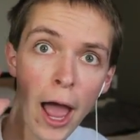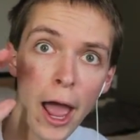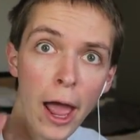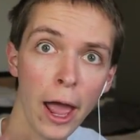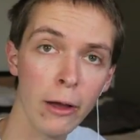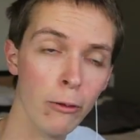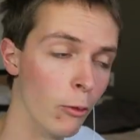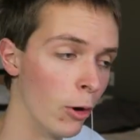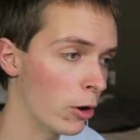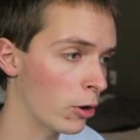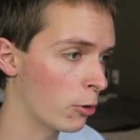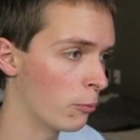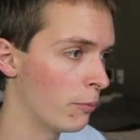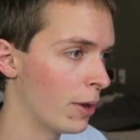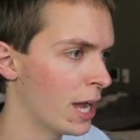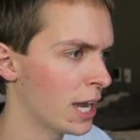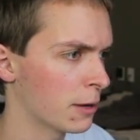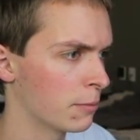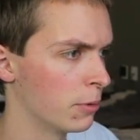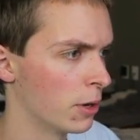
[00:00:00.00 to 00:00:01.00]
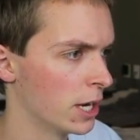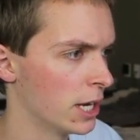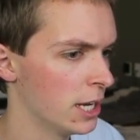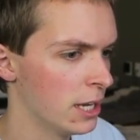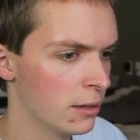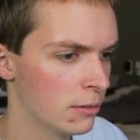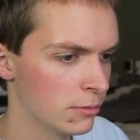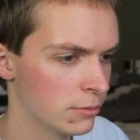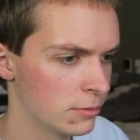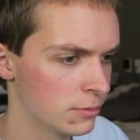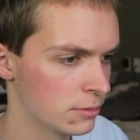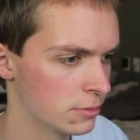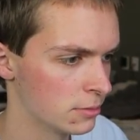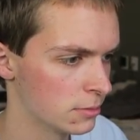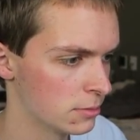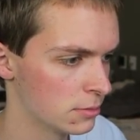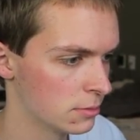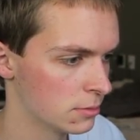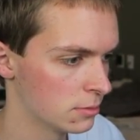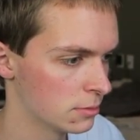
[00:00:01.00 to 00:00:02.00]
Hi, welcome back, buddy.
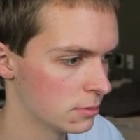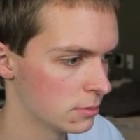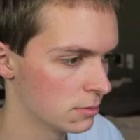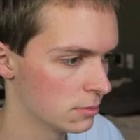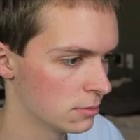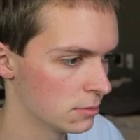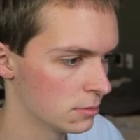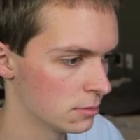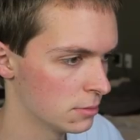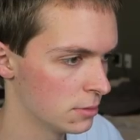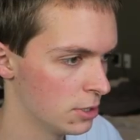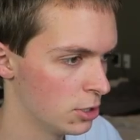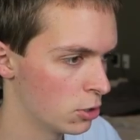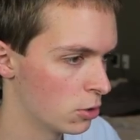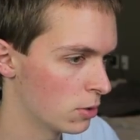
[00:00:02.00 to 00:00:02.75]
You